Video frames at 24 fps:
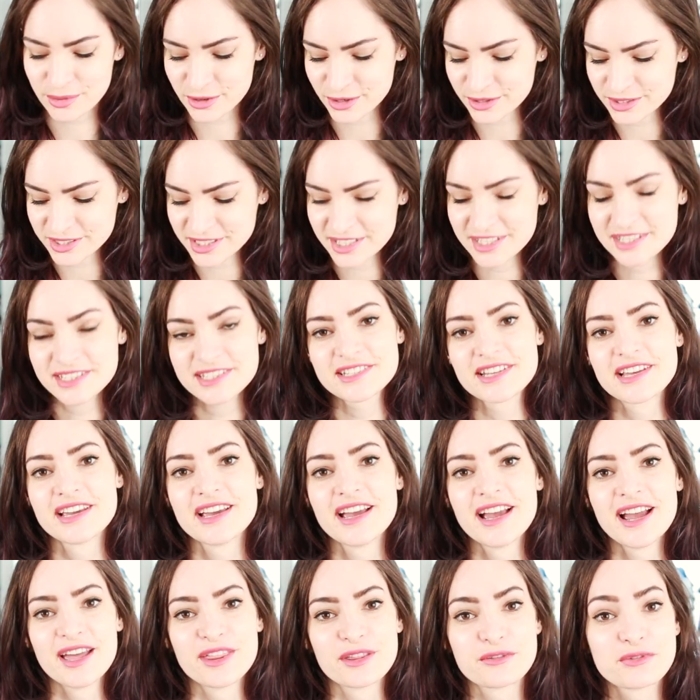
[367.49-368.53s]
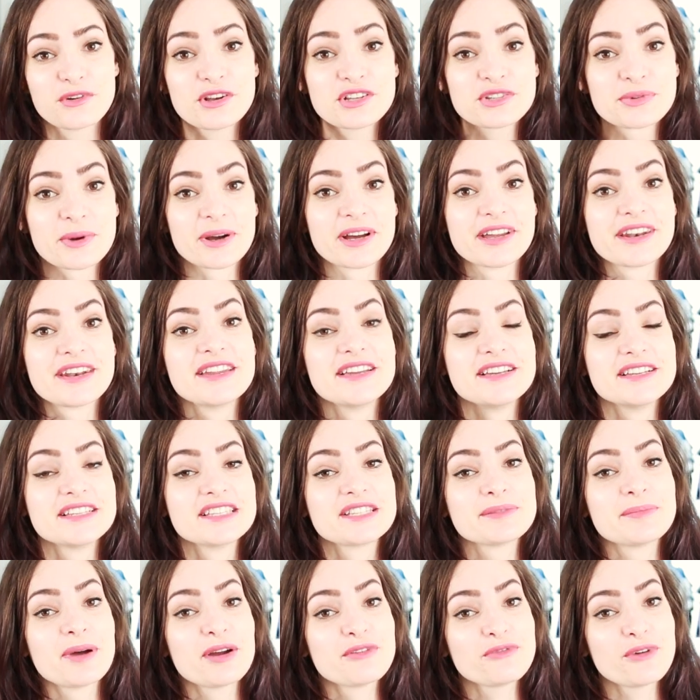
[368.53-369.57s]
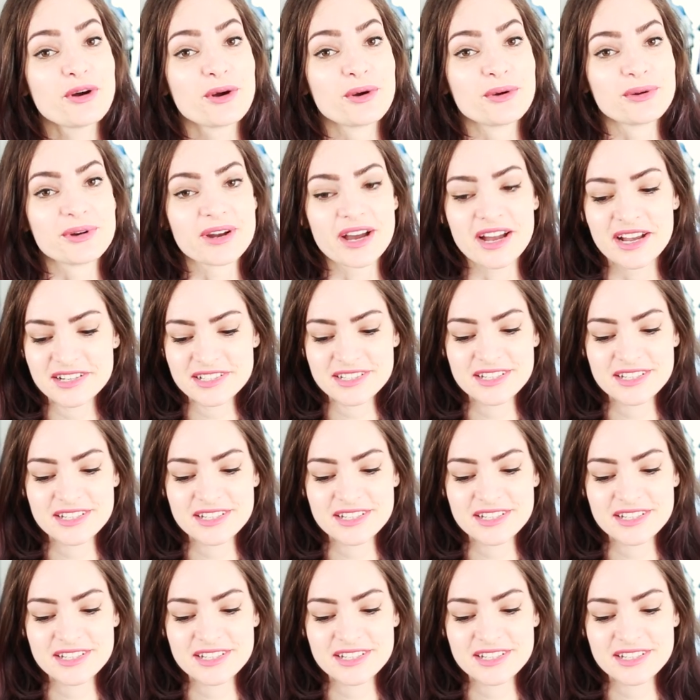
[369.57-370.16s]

process. The first one is my phone. I